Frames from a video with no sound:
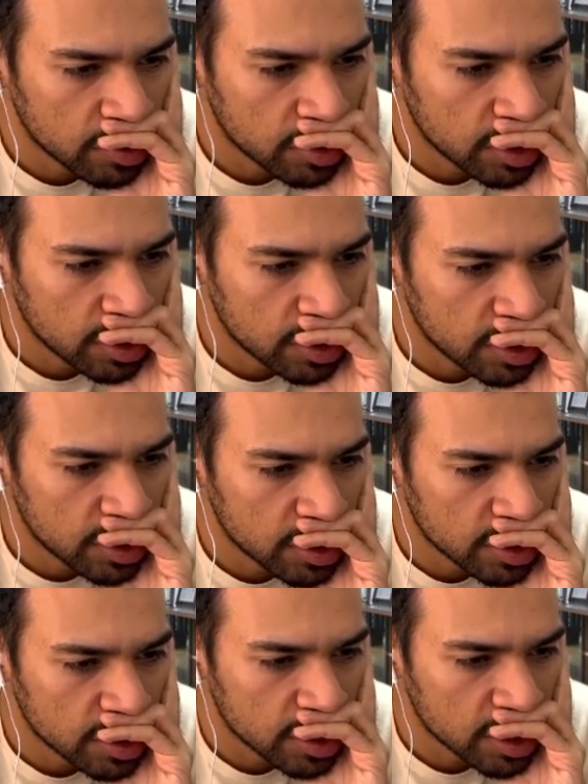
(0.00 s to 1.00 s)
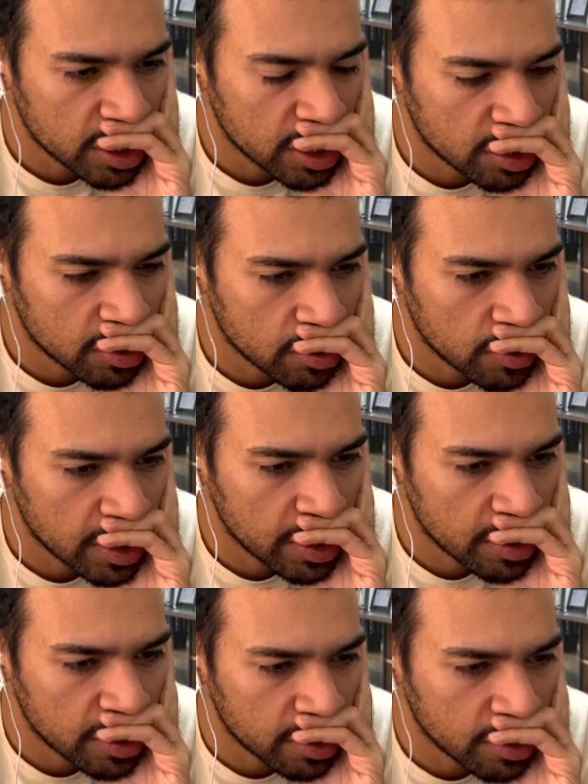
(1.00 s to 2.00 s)
in this candle right
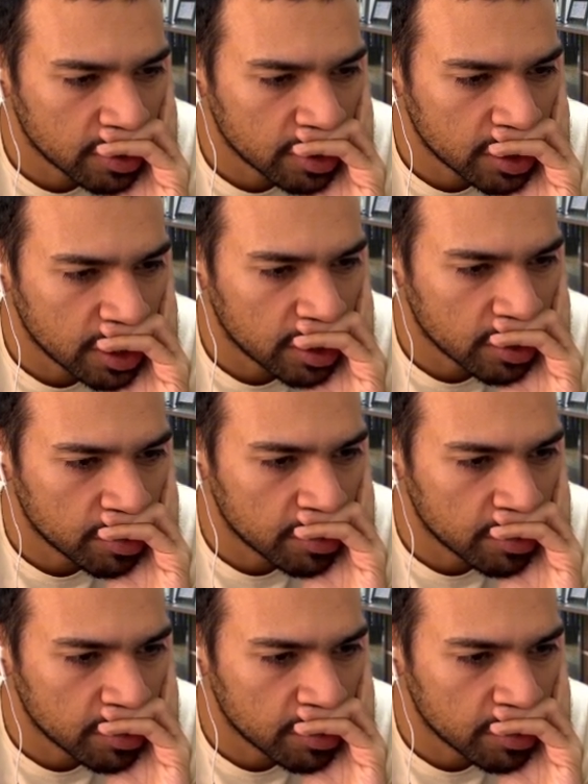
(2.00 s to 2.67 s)
here, yeah,